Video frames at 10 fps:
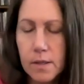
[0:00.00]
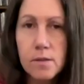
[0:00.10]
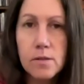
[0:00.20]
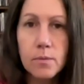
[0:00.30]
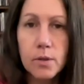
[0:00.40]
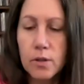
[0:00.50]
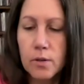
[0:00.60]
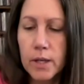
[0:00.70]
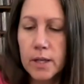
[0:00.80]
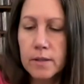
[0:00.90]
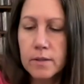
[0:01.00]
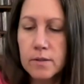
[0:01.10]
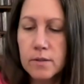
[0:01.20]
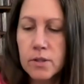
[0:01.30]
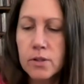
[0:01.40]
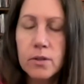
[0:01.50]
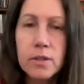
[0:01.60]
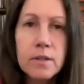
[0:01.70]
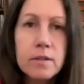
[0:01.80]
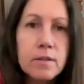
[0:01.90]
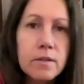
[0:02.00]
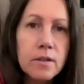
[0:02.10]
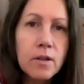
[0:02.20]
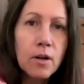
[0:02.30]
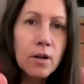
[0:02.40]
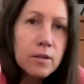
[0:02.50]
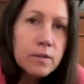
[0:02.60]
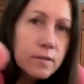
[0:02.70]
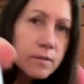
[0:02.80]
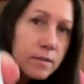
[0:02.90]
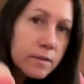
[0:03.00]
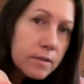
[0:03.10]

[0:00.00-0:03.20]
So I'm going to go ahead and turn it on.